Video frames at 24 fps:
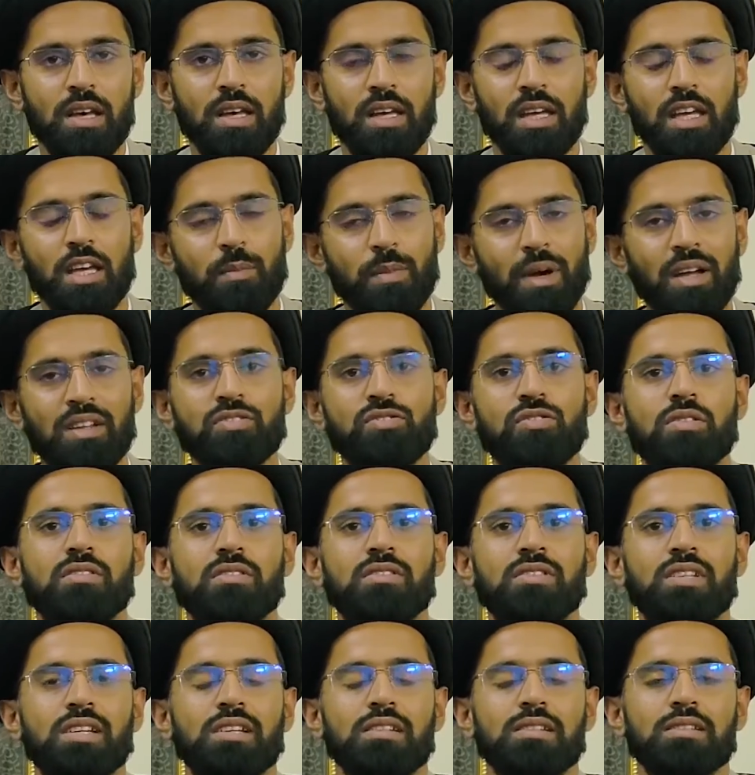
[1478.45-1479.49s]
He
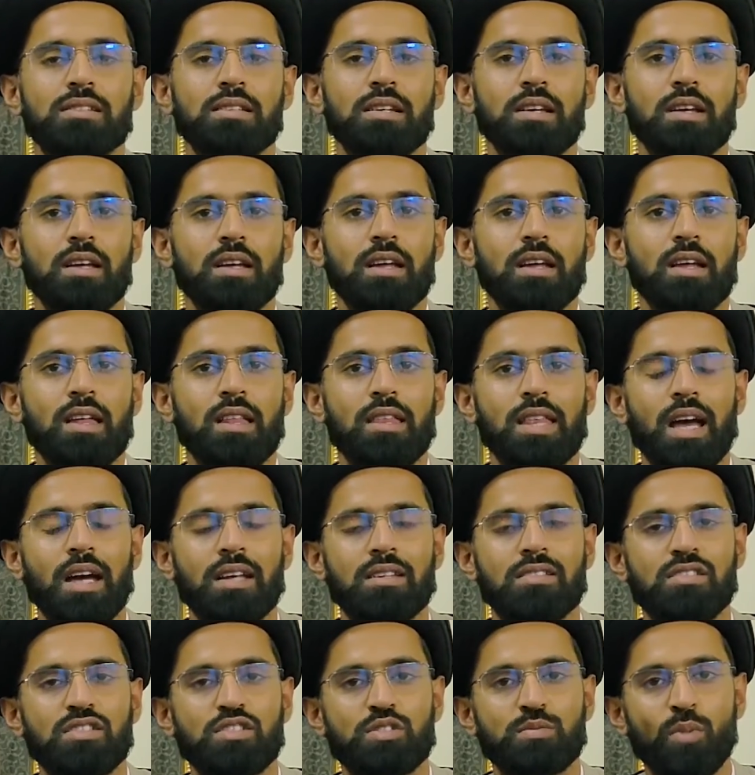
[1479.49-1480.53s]
mentions this,
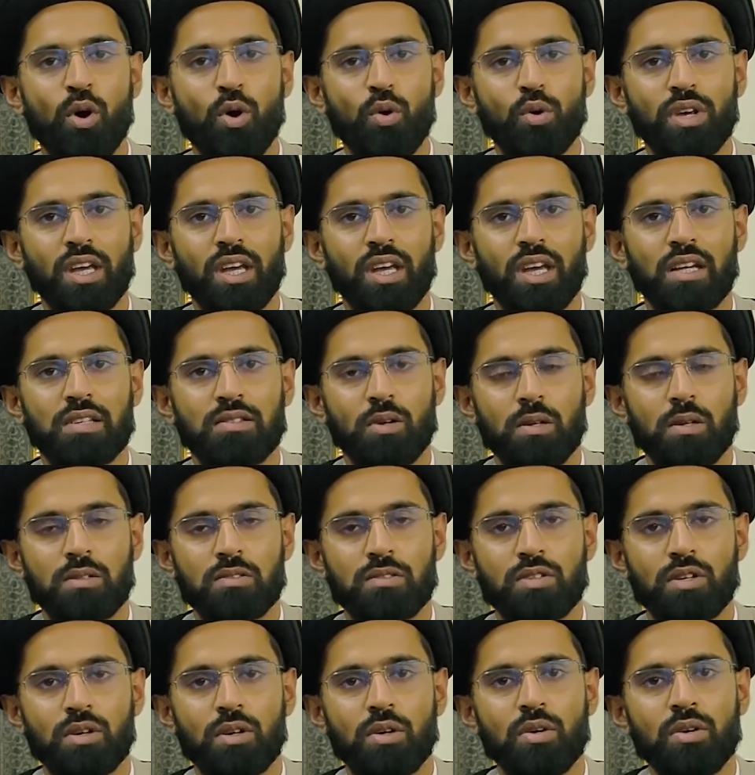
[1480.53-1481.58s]
that smoking is
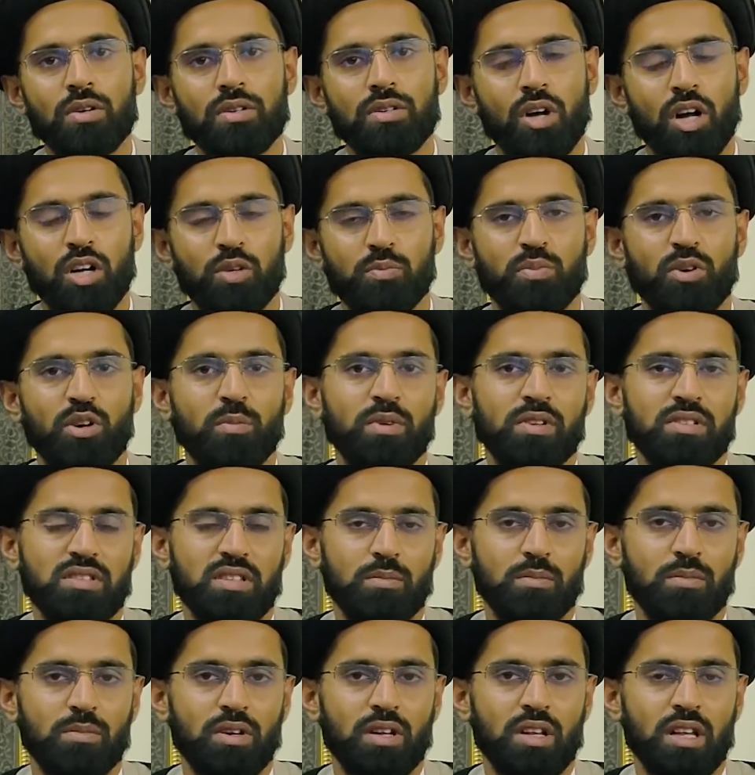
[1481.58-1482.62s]
also not
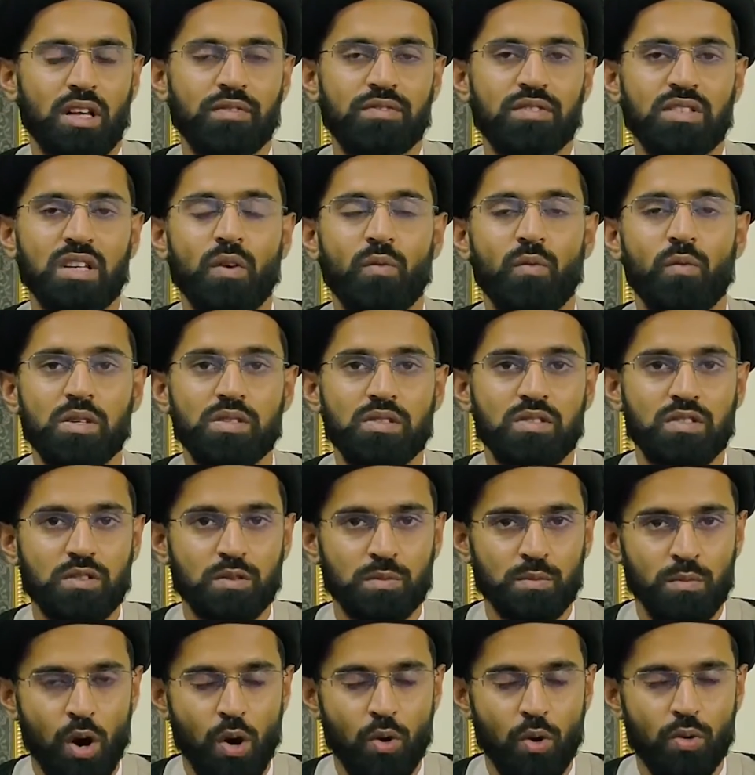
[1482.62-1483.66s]
permissible. If someone
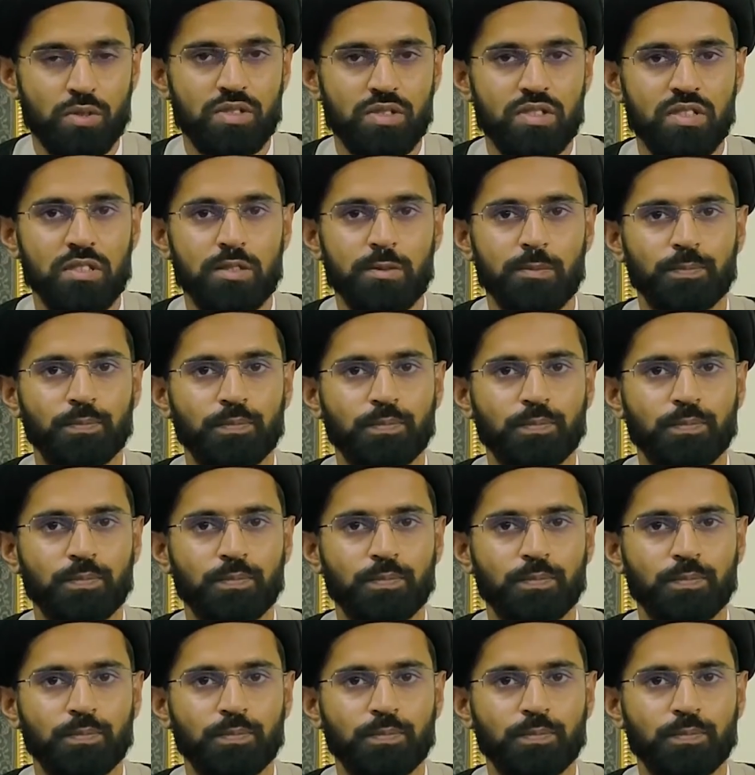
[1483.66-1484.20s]
smokes